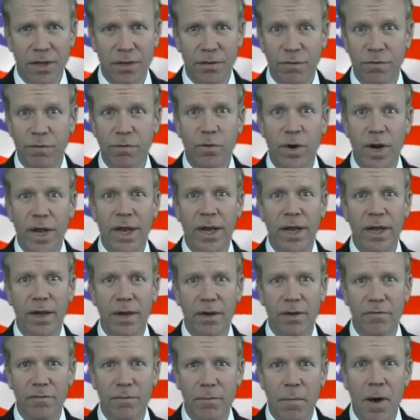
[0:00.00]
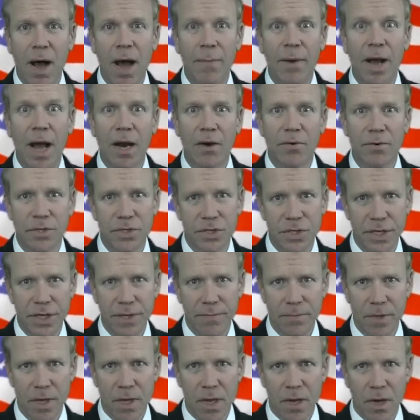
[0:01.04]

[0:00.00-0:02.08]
the fray of mobocracy.